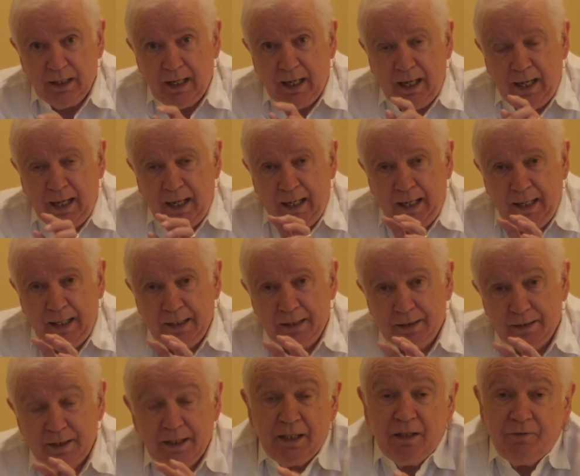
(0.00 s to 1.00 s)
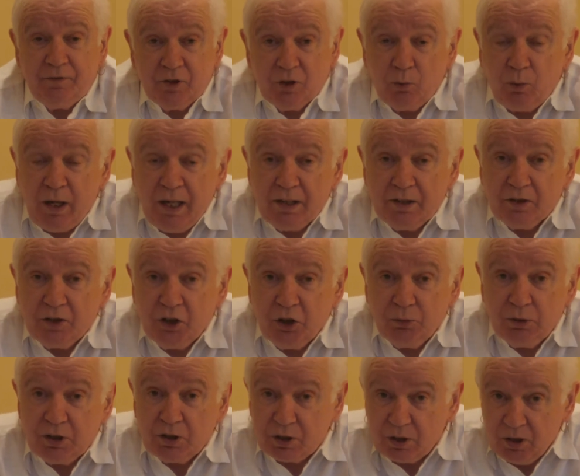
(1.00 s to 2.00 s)
And if the way that
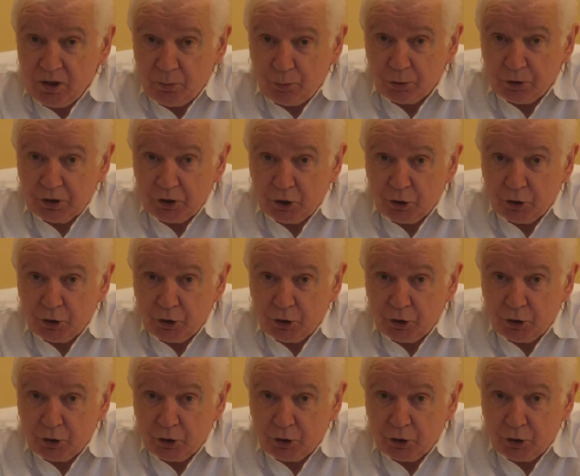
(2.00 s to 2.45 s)
you interpret